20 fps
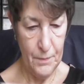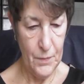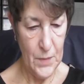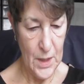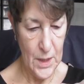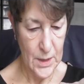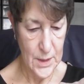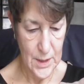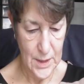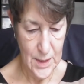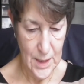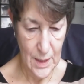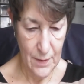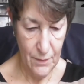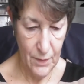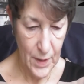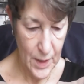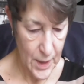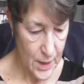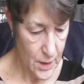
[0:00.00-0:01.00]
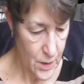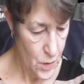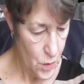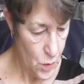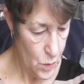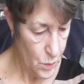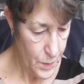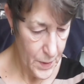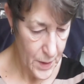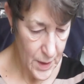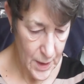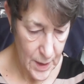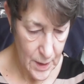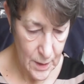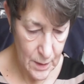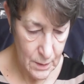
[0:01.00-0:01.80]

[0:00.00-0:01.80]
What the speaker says: Let's see if I can open it.